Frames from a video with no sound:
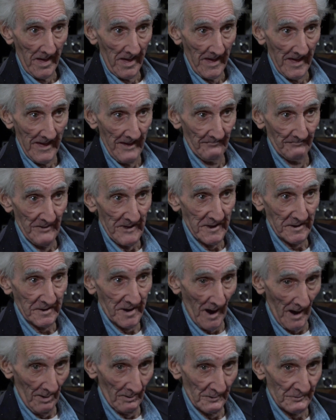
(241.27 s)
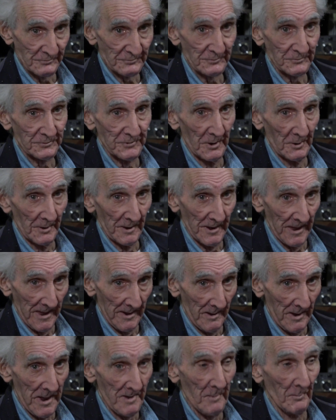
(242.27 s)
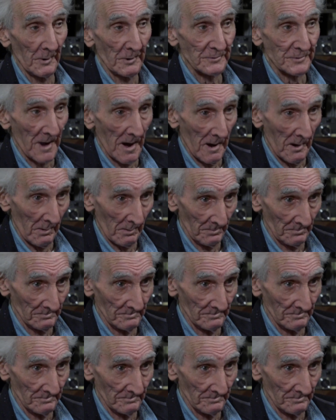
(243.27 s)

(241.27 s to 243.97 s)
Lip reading: If he called us doing it, it was on.